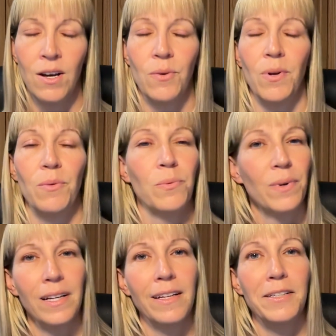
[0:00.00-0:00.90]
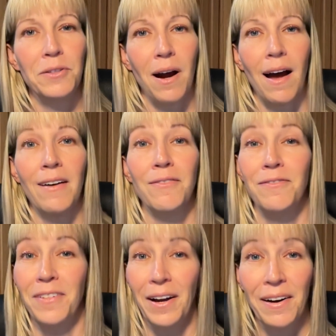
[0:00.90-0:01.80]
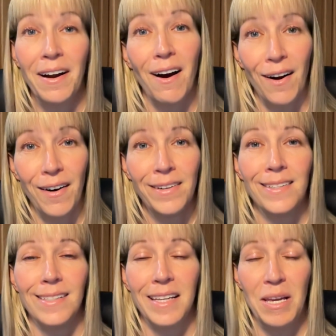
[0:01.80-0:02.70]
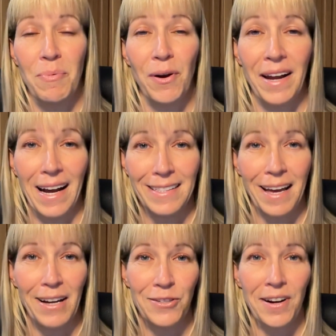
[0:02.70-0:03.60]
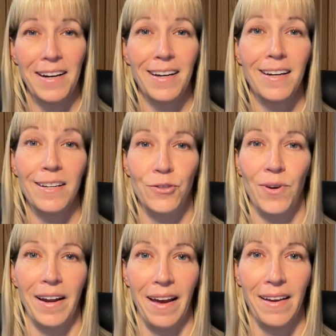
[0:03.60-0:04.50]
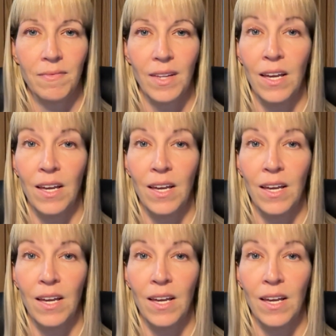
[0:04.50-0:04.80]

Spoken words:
We really try very hard to keep our cats hydrated and drinking.